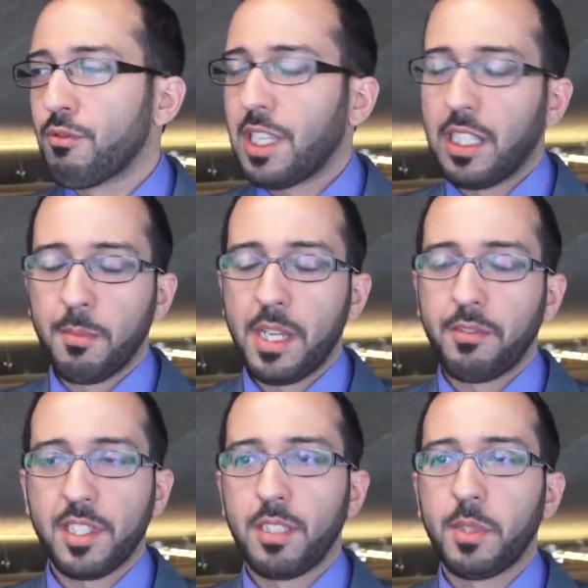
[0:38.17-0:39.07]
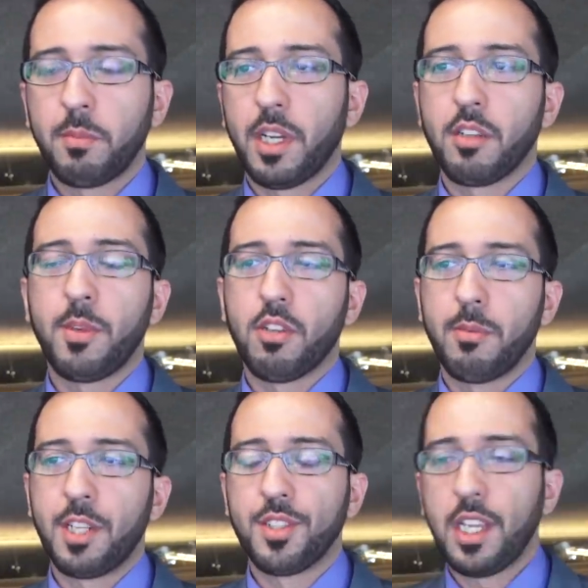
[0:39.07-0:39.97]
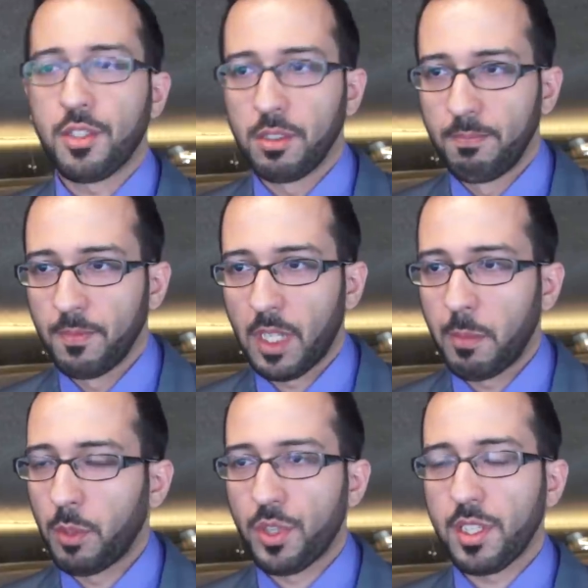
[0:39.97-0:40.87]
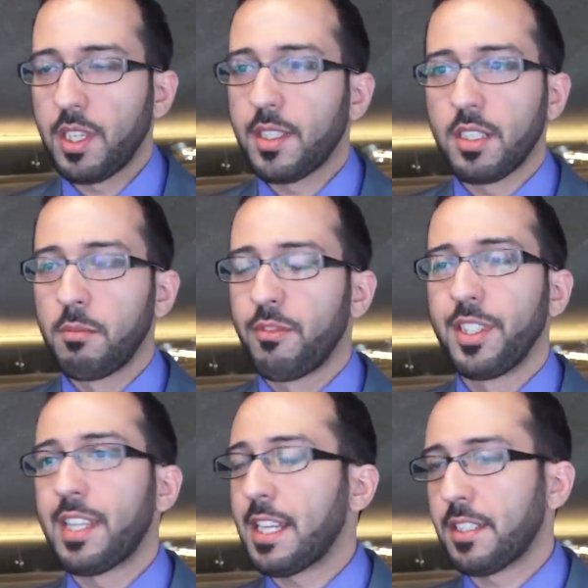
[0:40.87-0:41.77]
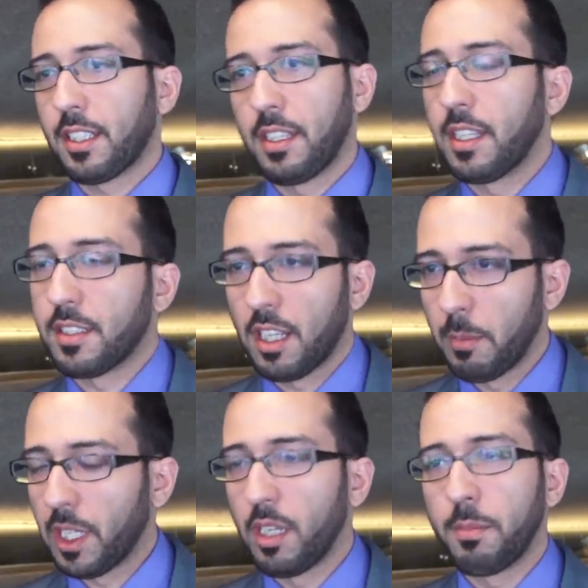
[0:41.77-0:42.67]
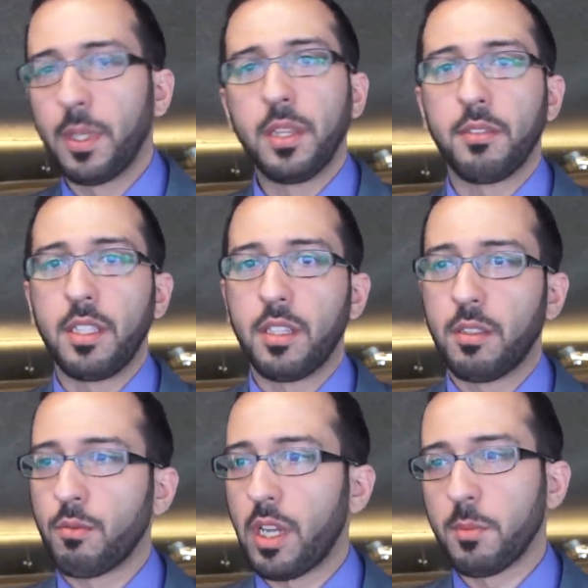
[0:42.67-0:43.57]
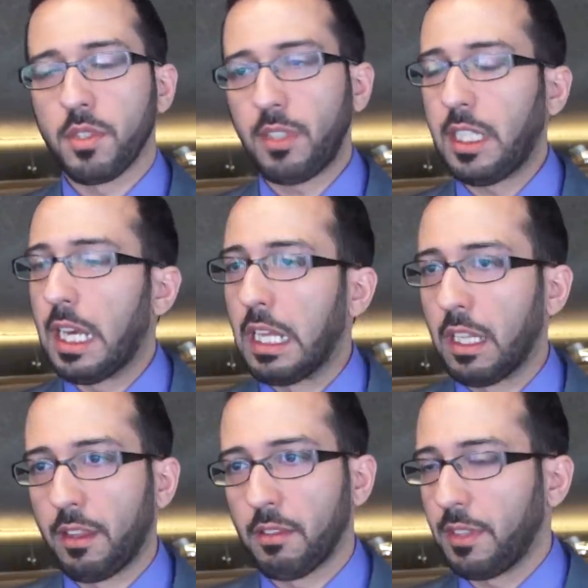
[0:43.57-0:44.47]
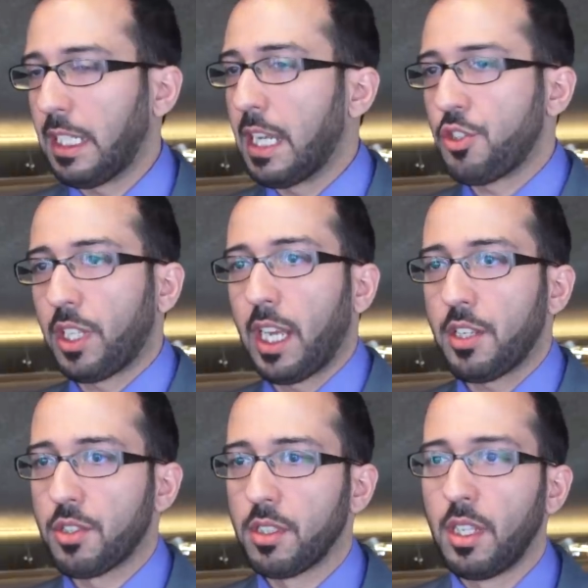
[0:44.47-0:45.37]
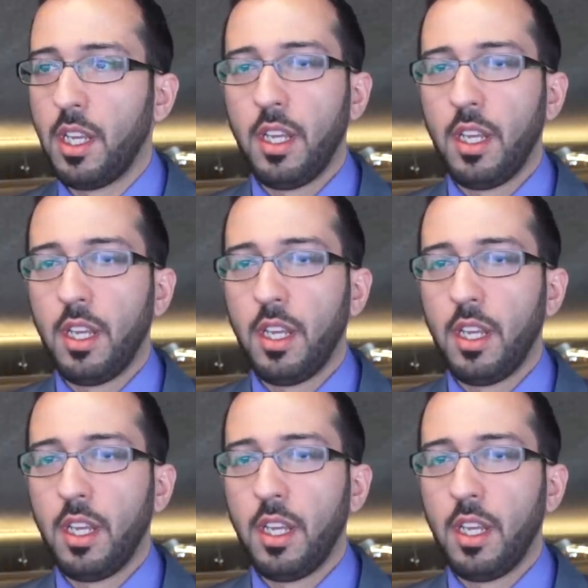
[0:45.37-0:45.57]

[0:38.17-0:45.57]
really the benefits limited by your imagination. I mean, we're seeing some fantastic things coming up in the realms of e-health, of e-education,